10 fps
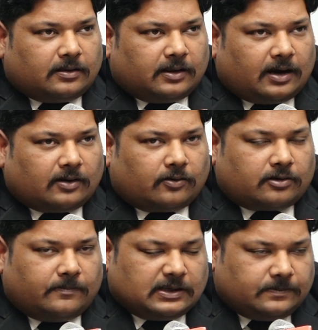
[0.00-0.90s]
there are
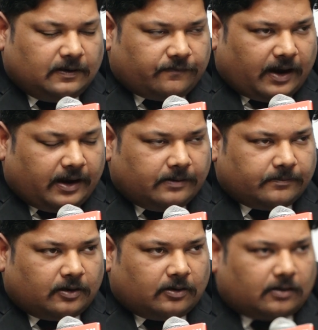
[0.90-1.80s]
documents being filed,
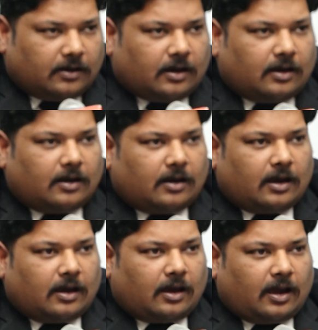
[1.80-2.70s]

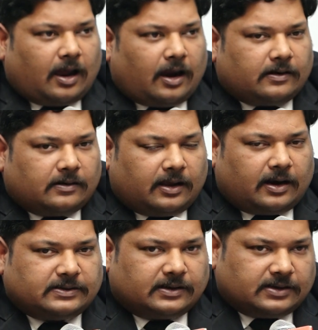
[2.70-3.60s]
and there
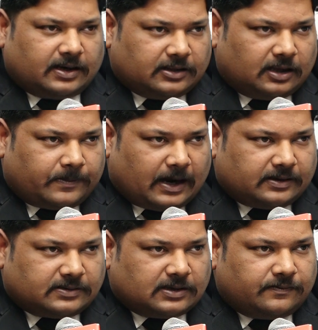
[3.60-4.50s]
are certain other
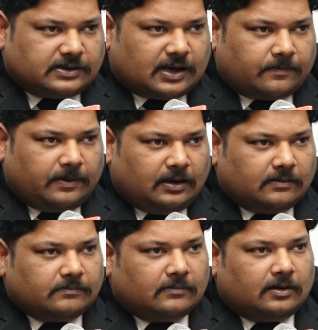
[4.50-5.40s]
practices which are
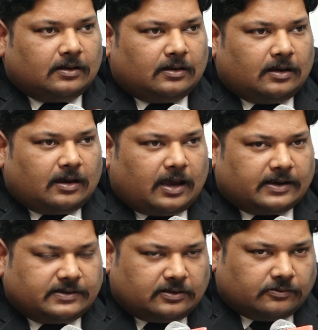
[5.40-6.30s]
being
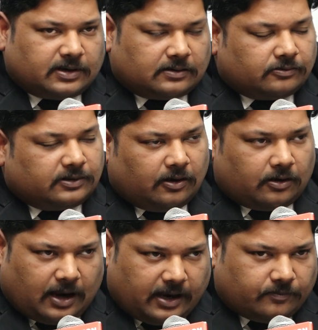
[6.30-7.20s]
executed through the
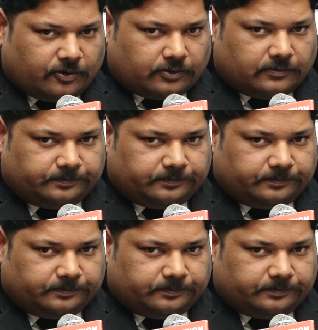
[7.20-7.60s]
online mode.